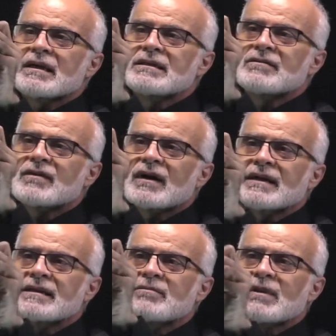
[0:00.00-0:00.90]

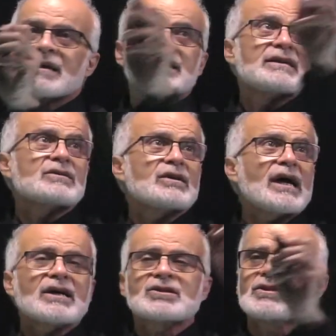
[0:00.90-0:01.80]
divided by the
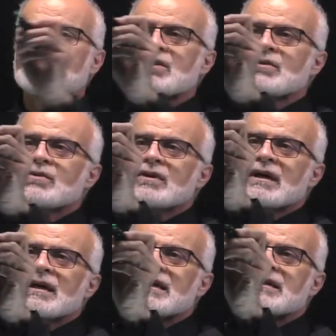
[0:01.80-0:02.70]
interaction u
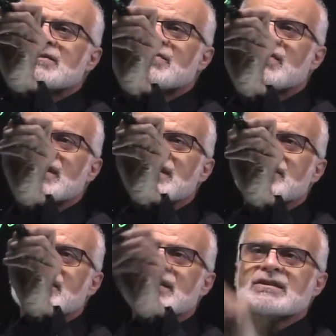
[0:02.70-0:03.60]
is very,
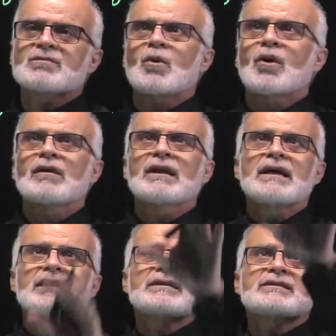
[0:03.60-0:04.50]
very small.
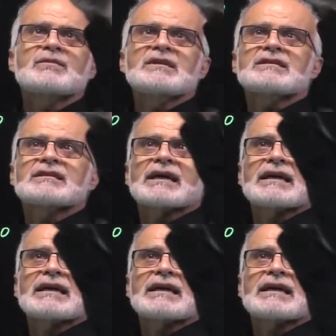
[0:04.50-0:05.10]
This means that I